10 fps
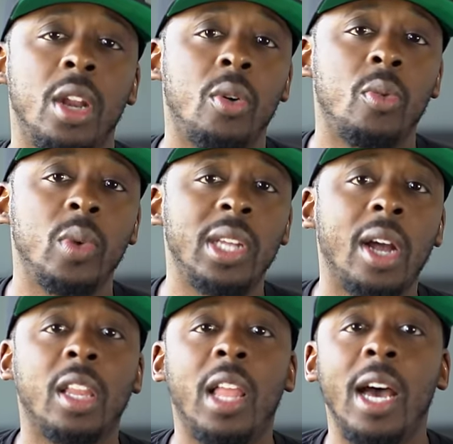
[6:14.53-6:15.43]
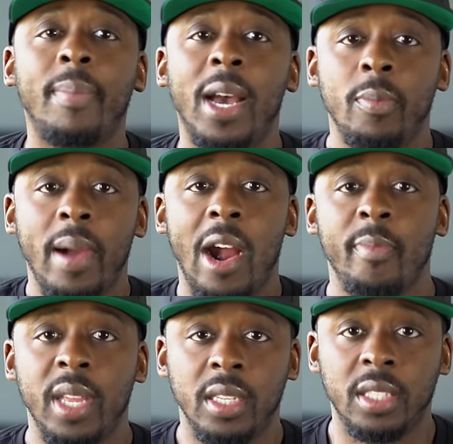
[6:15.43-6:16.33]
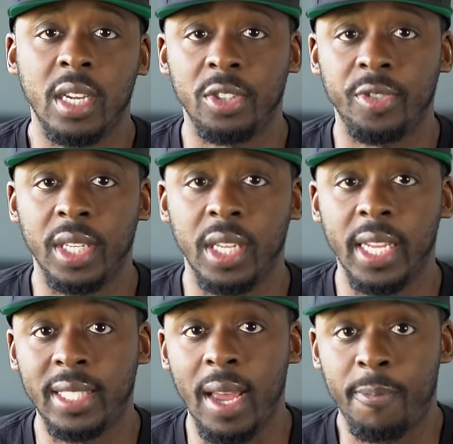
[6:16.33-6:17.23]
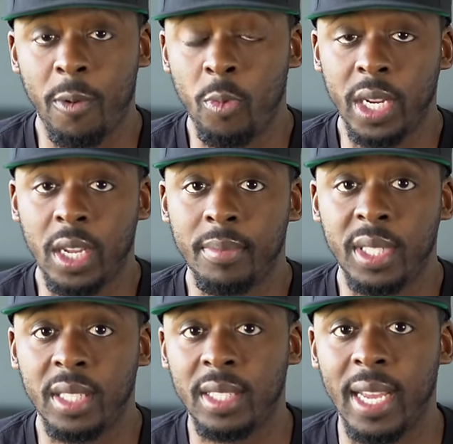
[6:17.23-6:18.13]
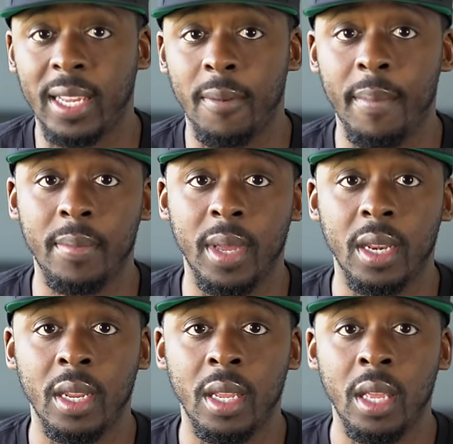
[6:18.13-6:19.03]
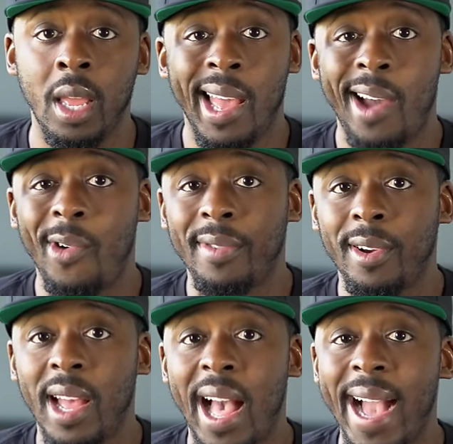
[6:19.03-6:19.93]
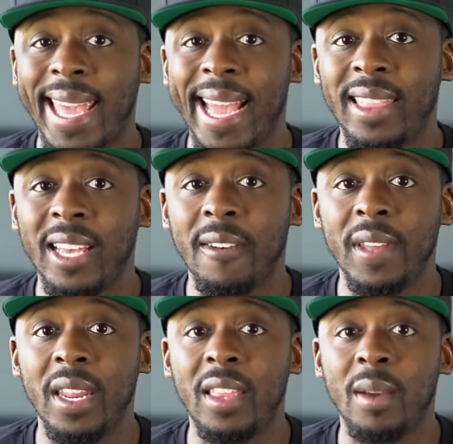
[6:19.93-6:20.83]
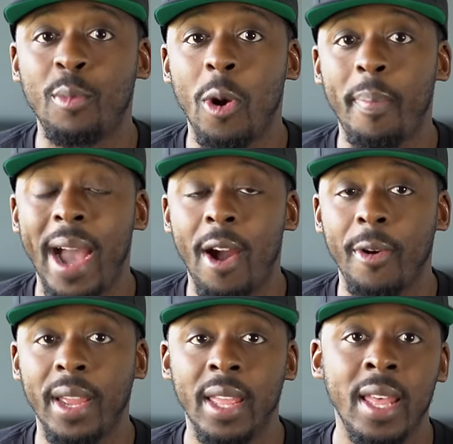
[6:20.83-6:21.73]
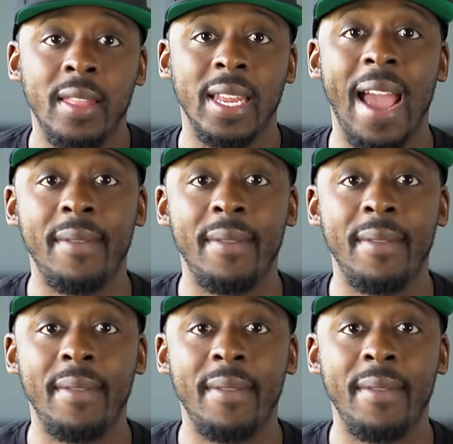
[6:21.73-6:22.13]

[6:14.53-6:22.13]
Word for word: You know, we talk a lot about empowerment in this country, except for when it comes to the Second Amendment. However, I can't think of anything more empowering than